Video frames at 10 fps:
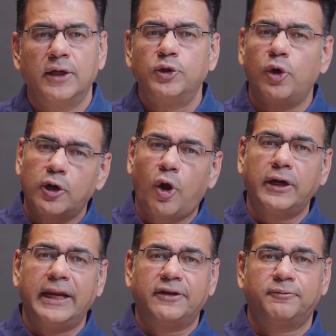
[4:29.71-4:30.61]
you are
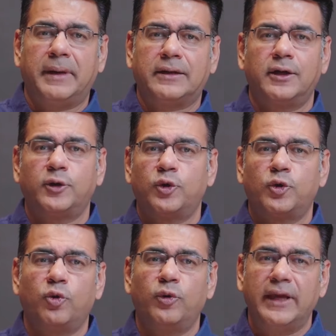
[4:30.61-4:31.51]
not expected to
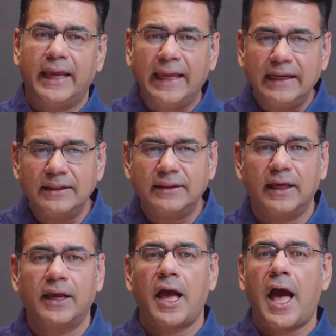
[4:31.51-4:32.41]
know
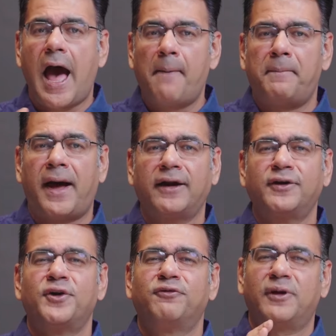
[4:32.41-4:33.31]
anything apart
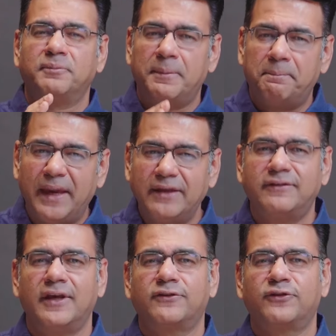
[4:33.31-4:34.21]
from the
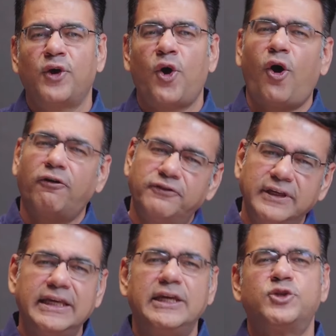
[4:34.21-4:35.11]
basics of
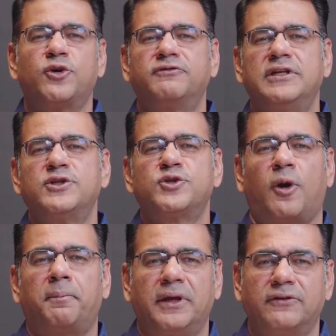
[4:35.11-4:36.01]
each of these
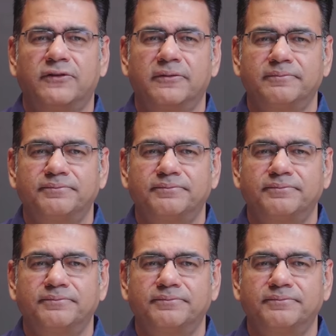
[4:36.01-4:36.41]
topics.